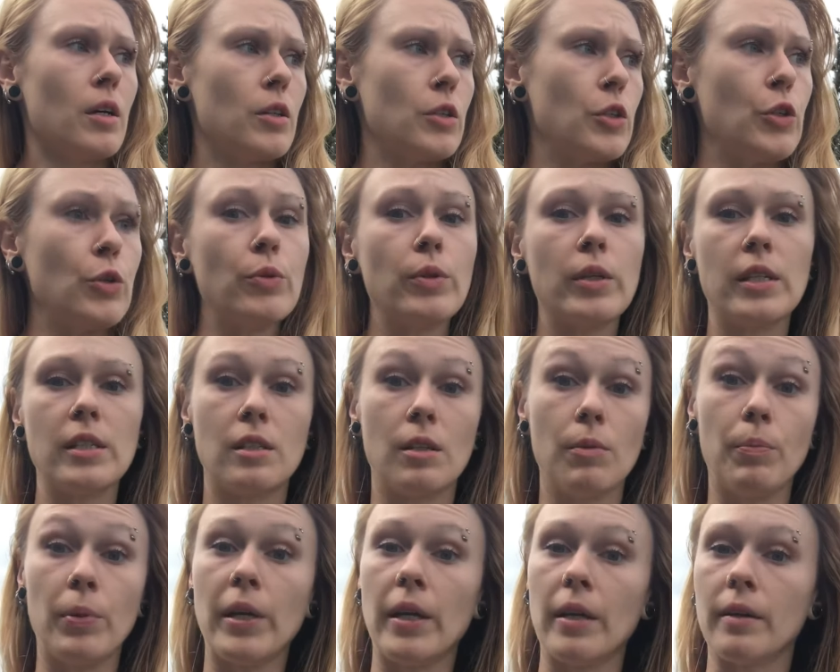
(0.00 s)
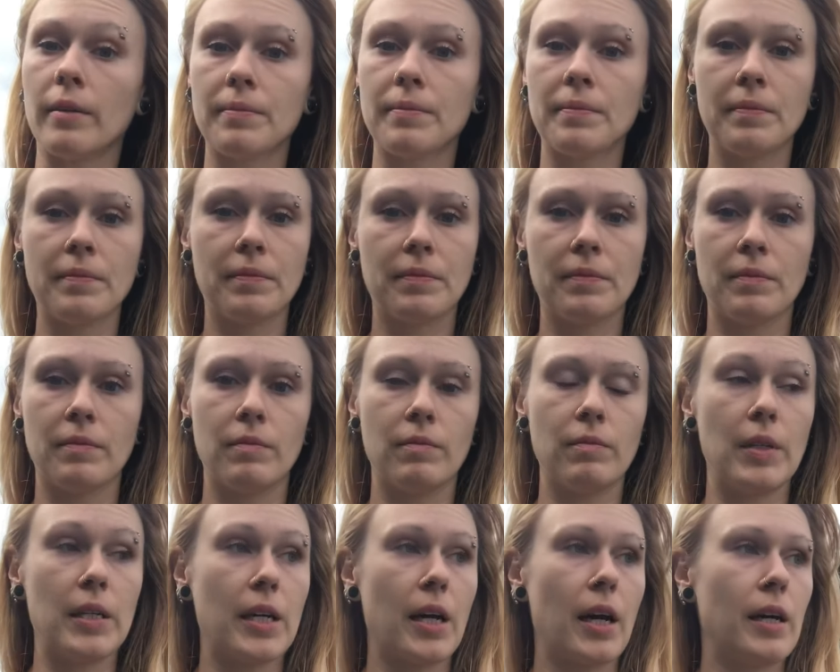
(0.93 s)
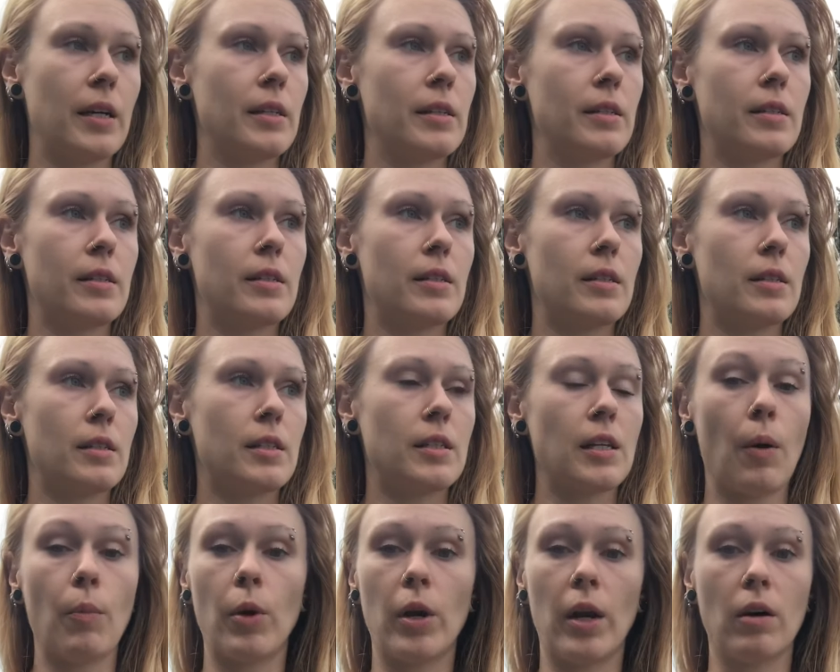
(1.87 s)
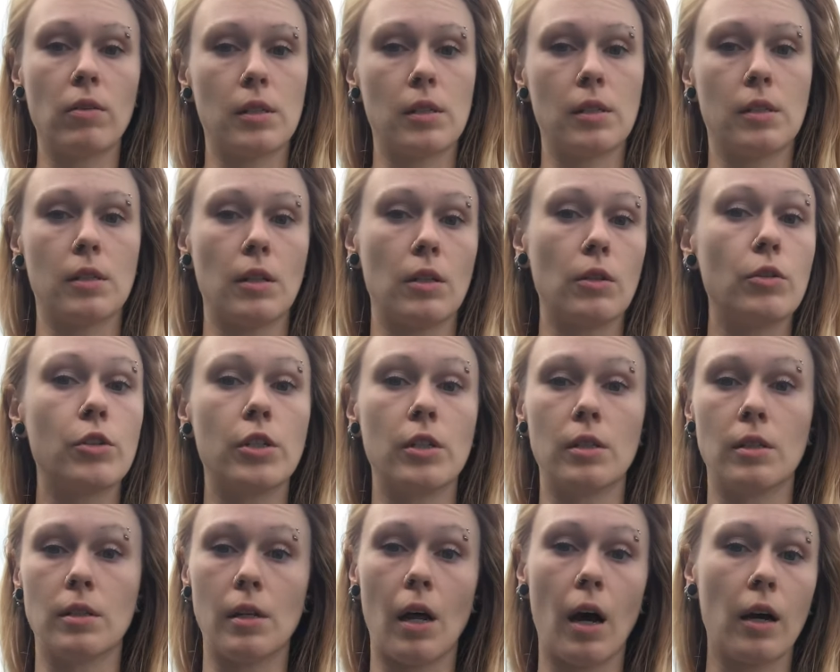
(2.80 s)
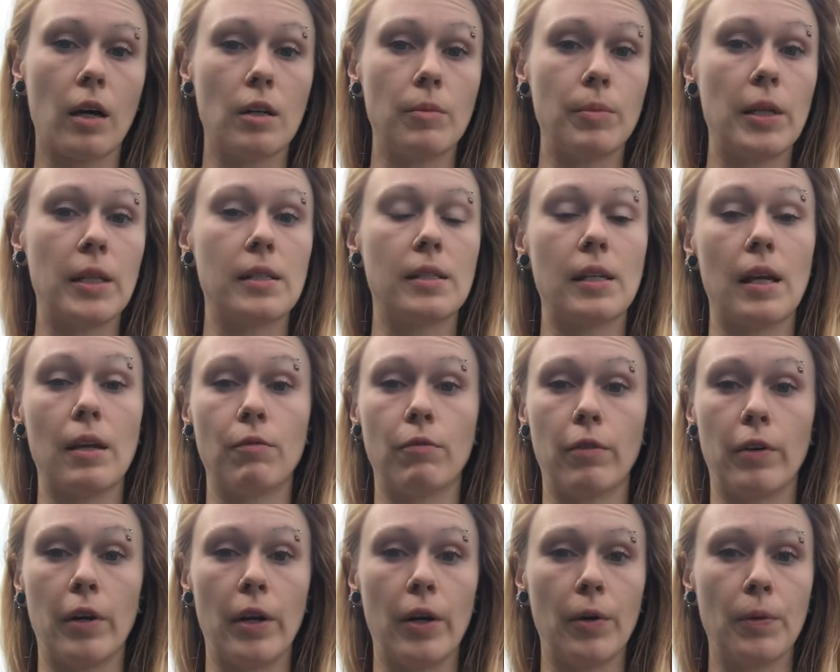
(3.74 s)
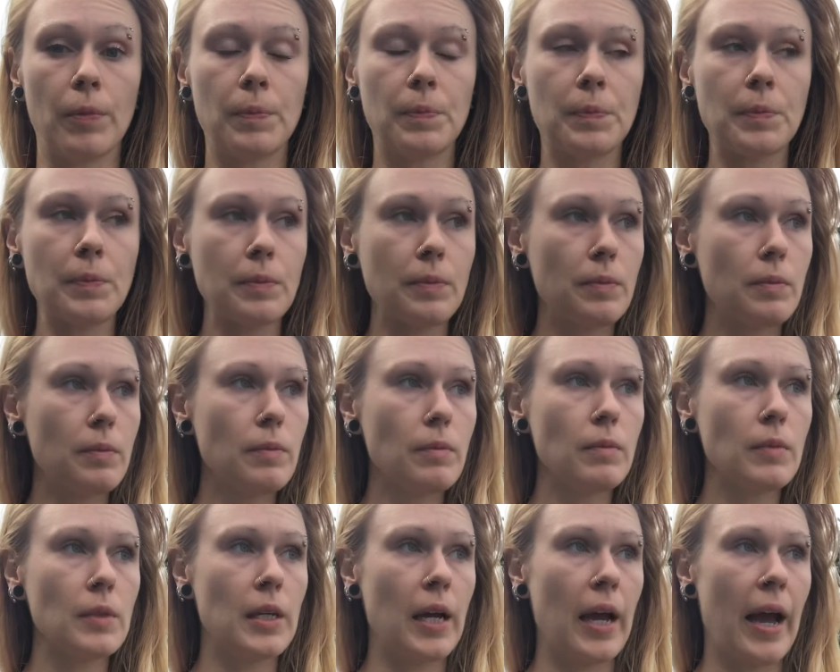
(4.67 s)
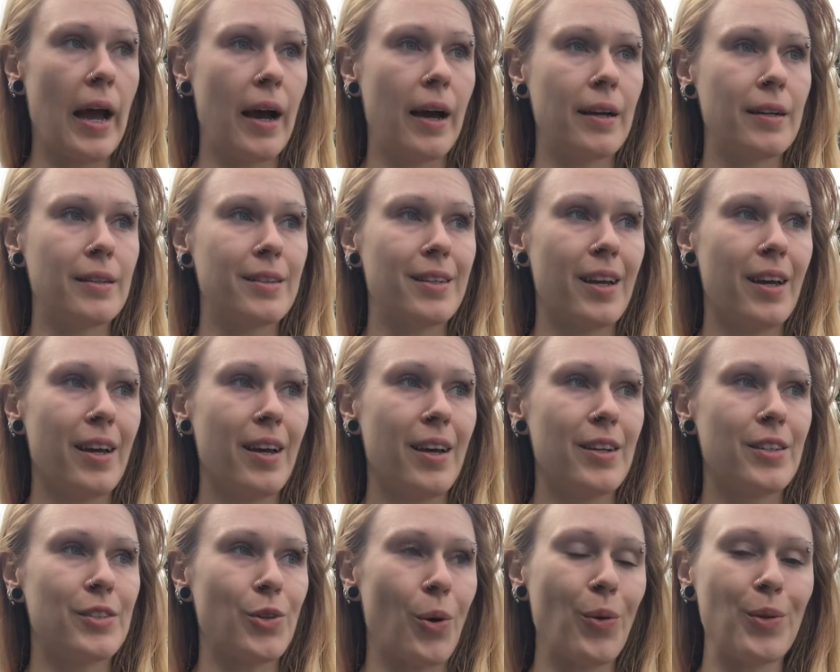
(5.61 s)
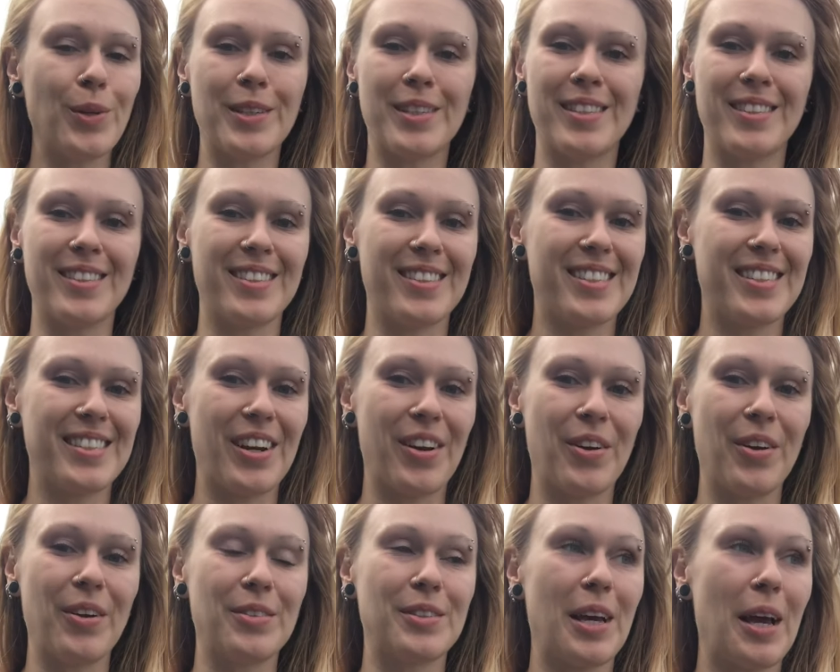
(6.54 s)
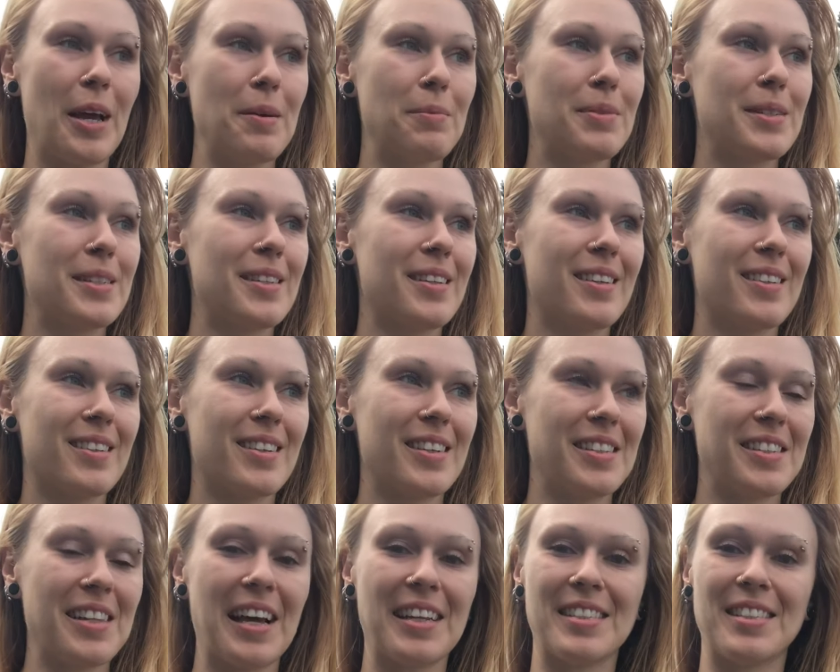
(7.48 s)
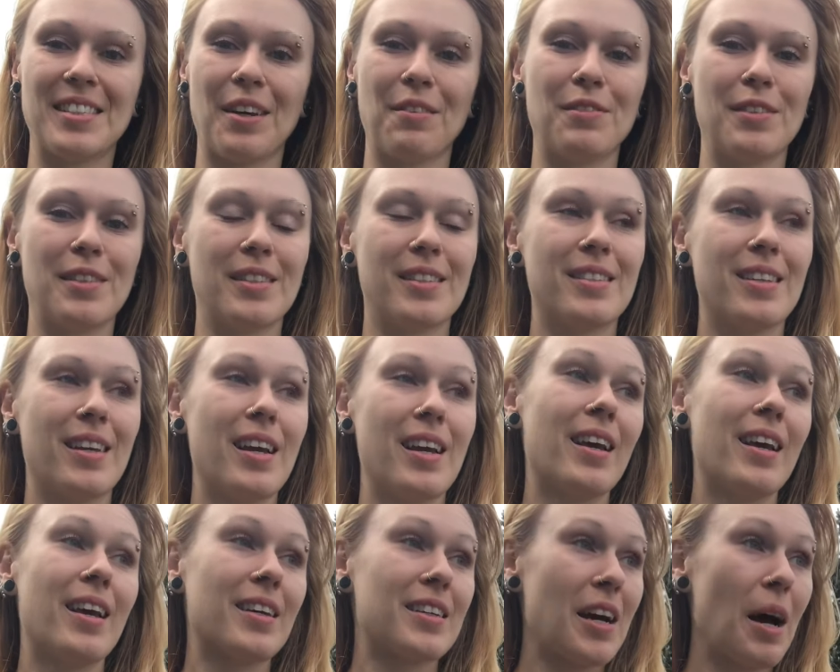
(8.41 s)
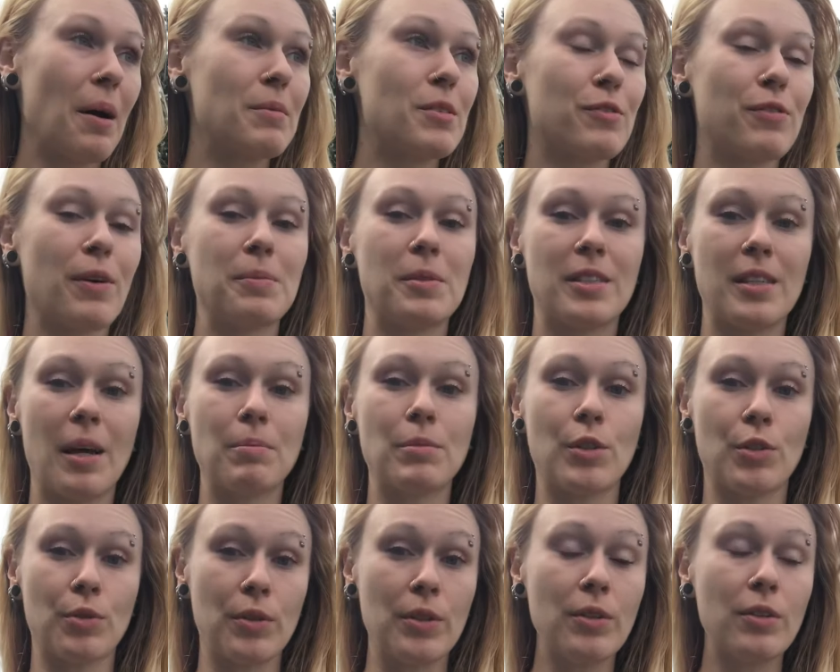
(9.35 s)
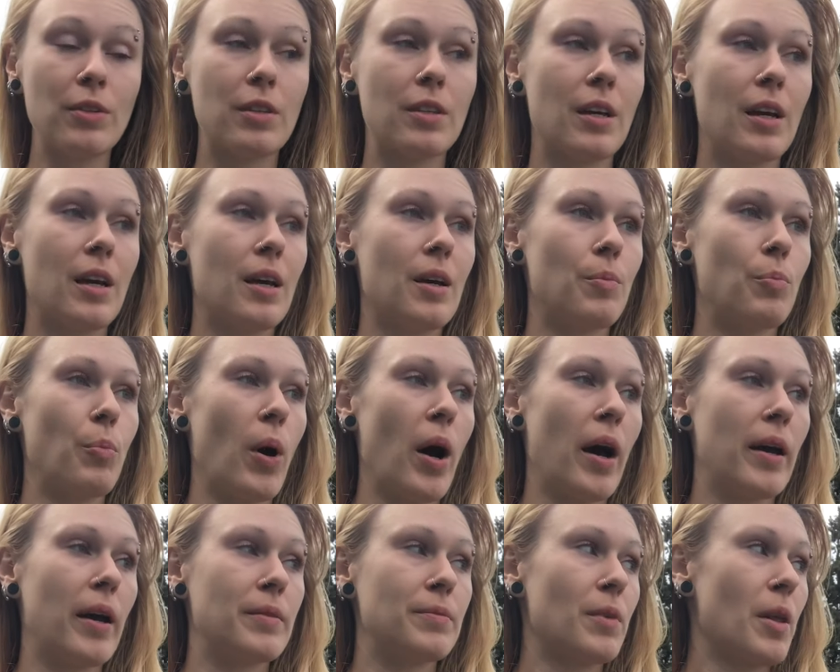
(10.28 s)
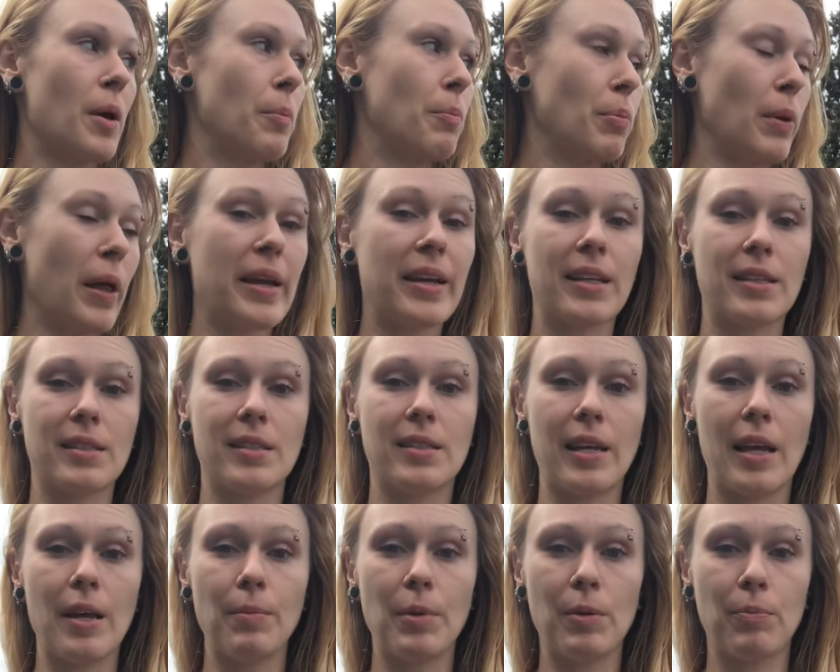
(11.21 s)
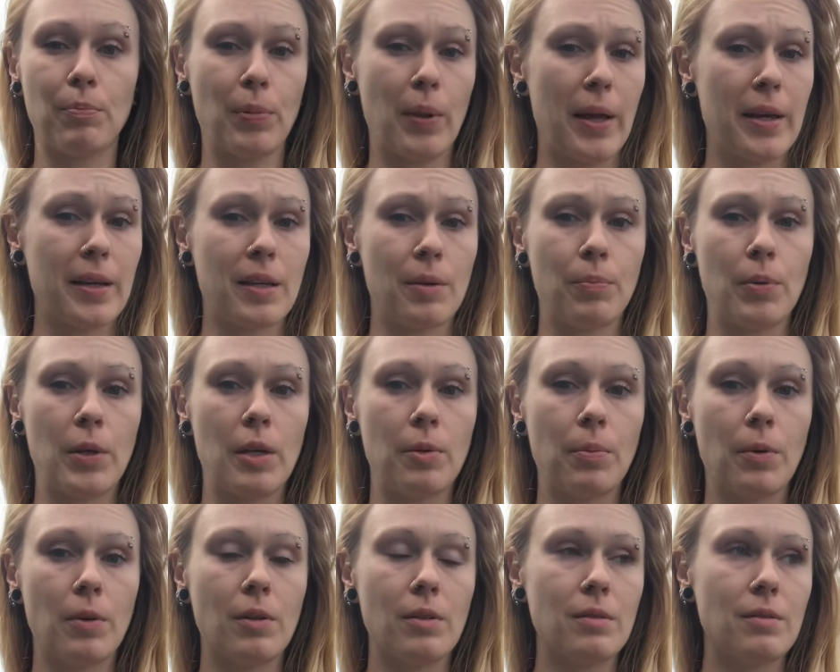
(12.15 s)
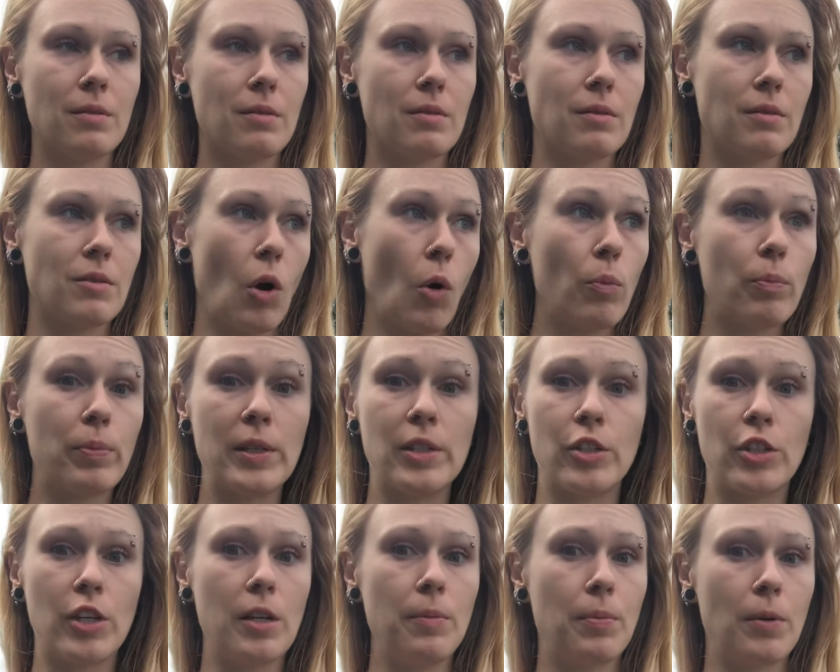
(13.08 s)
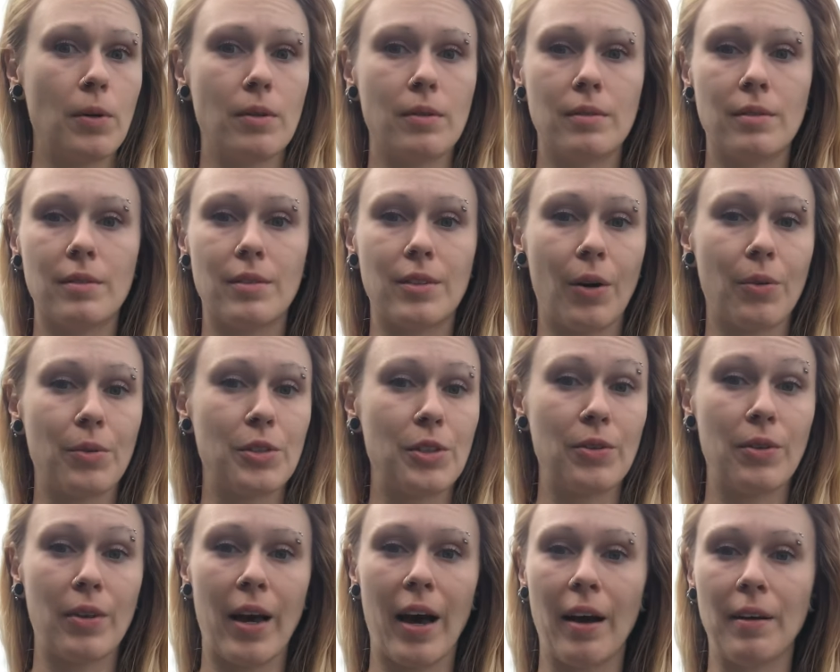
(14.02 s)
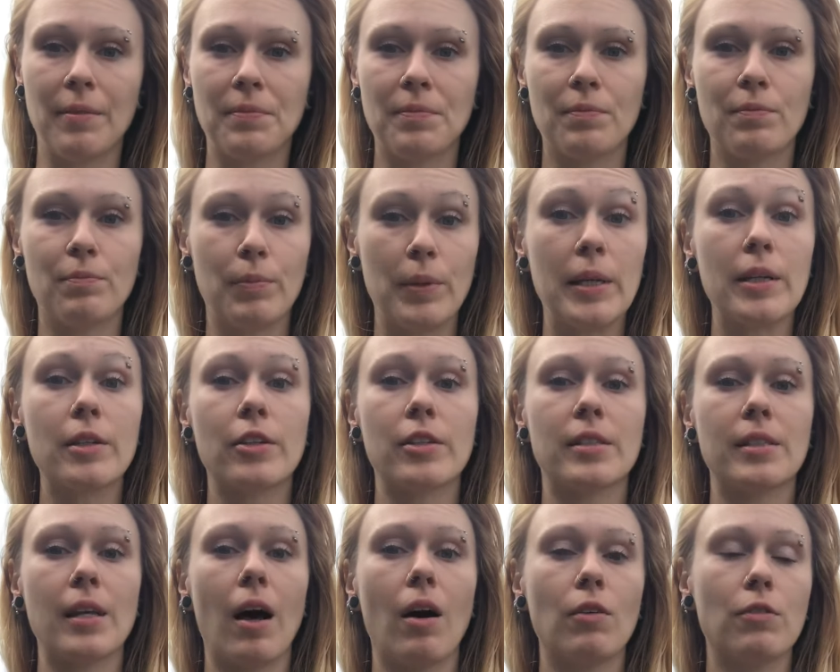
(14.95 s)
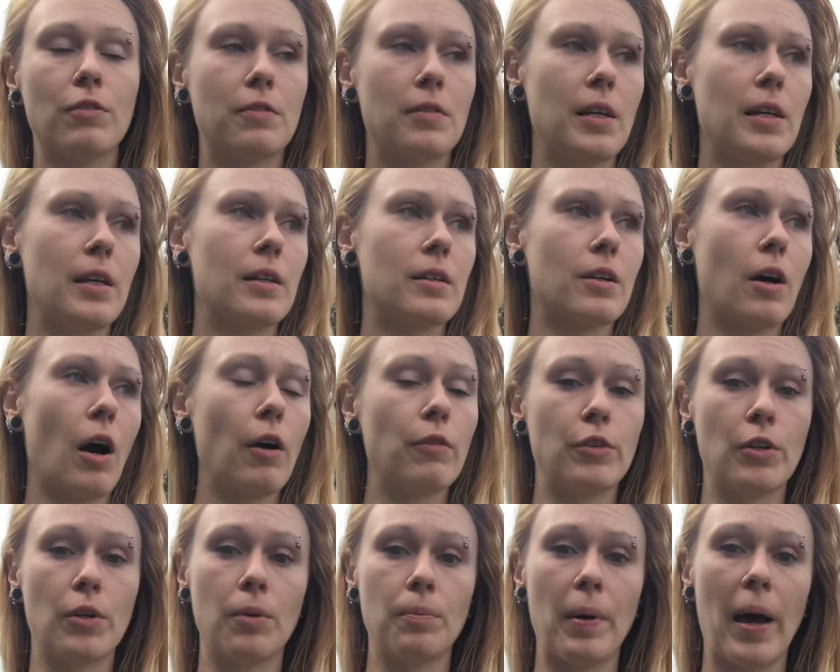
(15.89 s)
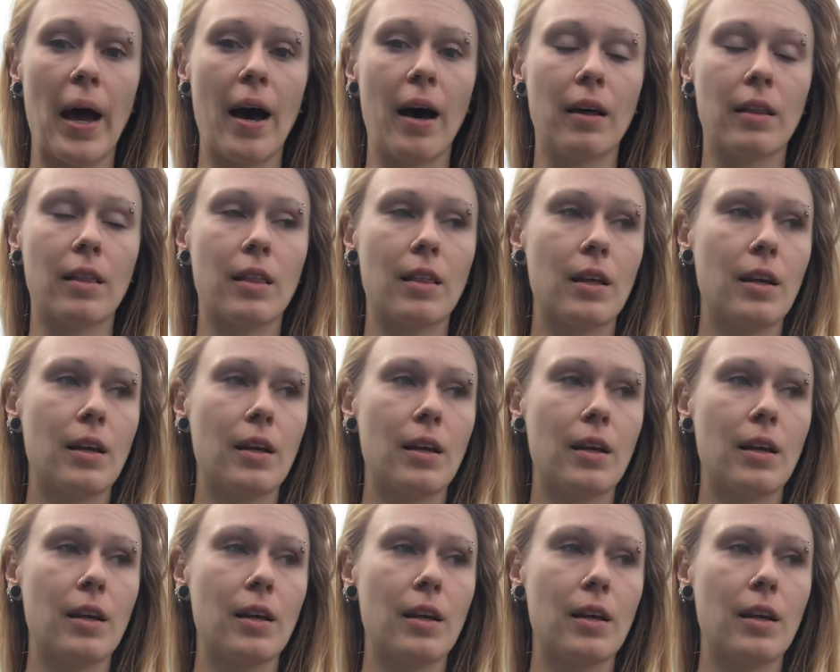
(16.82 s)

you need to be, because someone else's solution is not going to be the same for you. And don't listen to the stereotypes, because that stuff is comes from some truth, but blanket statement, blanket people. Don't be sheeple. Don't do that. Be yourself. Carve your own path.